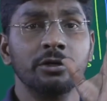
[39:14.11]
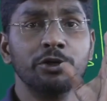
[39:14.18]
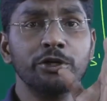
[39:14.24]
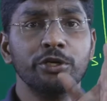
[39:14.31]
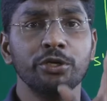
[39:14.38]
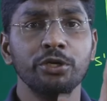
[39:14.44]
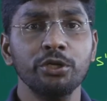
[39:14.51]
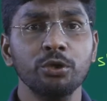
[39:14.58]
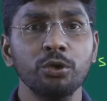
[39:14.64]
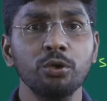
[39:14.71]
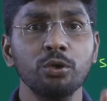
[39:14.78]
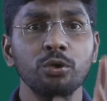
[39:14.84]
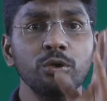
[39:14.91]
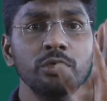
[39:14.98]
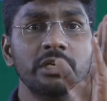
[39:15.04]

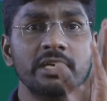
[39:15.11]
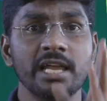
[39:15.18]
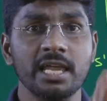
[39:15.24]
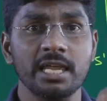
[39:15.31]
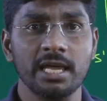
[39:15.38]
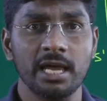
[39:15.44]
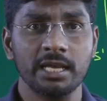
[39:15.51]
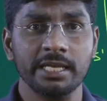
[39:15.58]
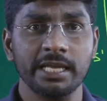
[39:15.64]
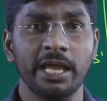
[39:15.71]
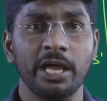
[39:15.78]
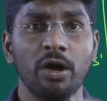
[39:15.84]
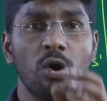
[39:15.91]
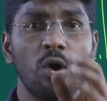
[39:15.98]
New D N A